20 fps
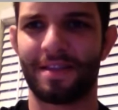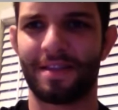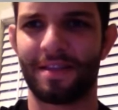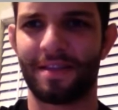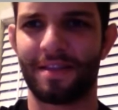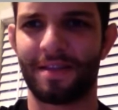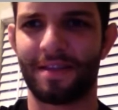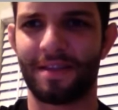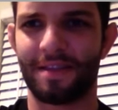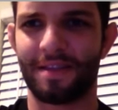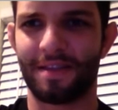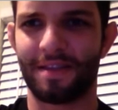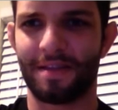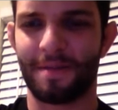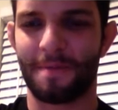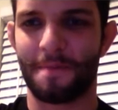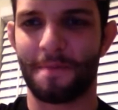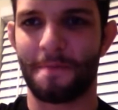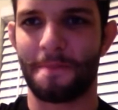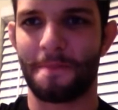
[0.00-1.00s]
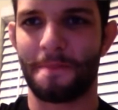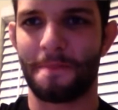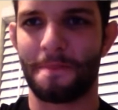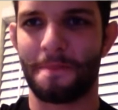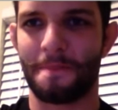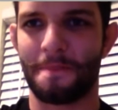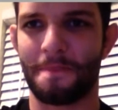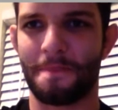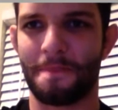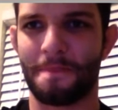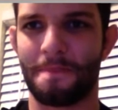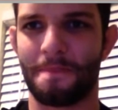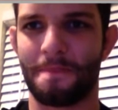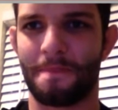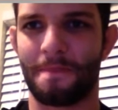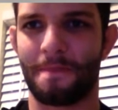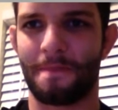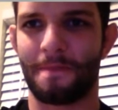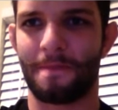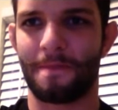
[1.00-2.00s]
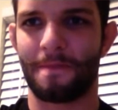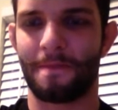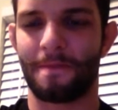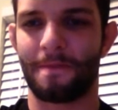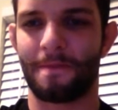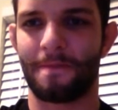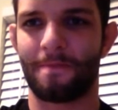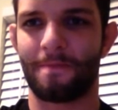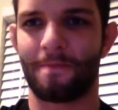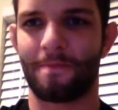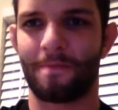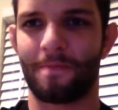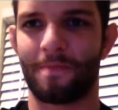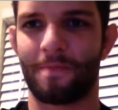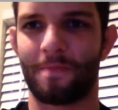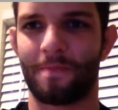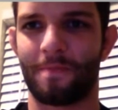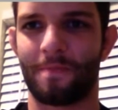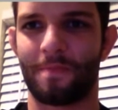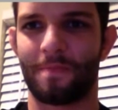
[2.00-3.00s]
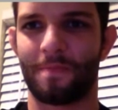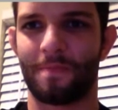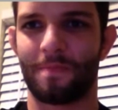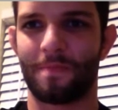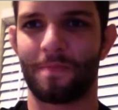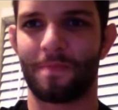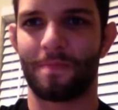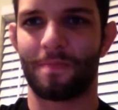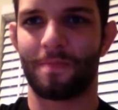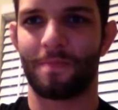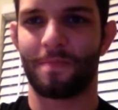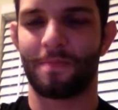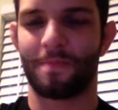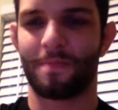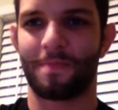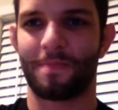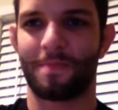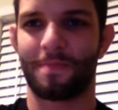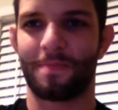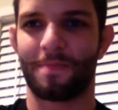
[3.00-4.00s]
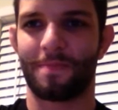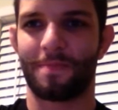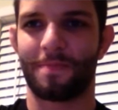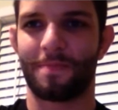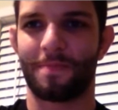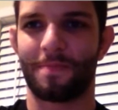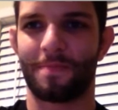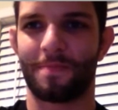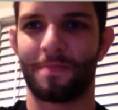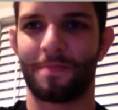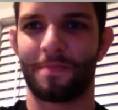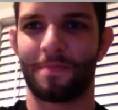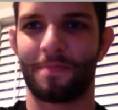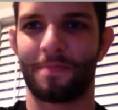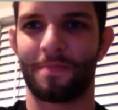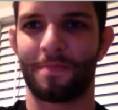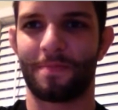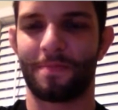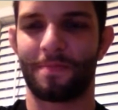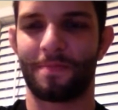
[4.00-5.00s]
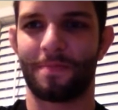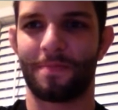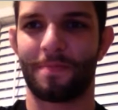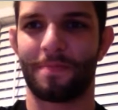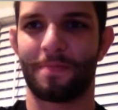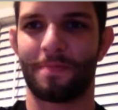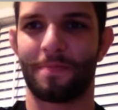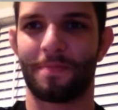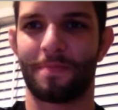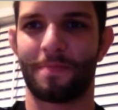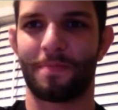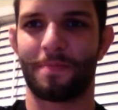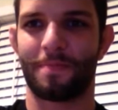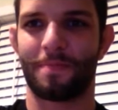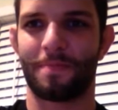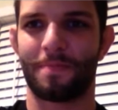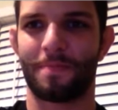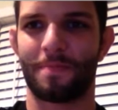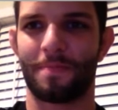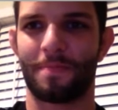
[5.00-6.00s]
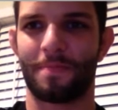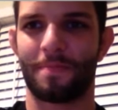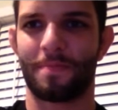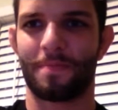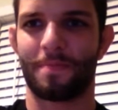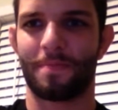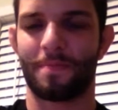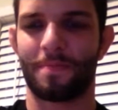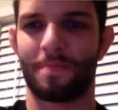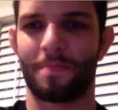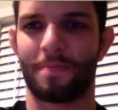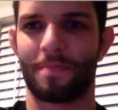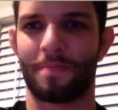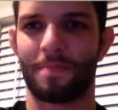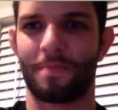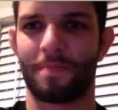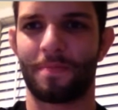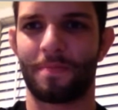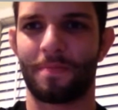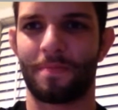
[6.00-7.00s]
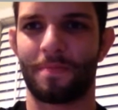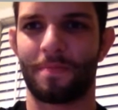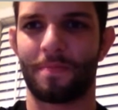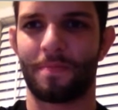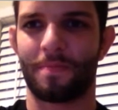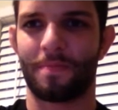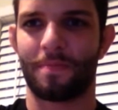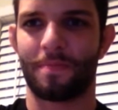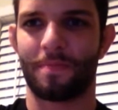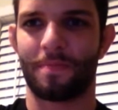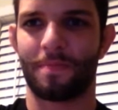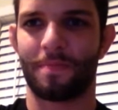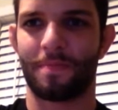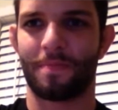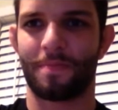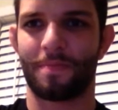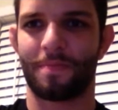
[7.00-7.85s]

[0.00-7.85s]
[no speech]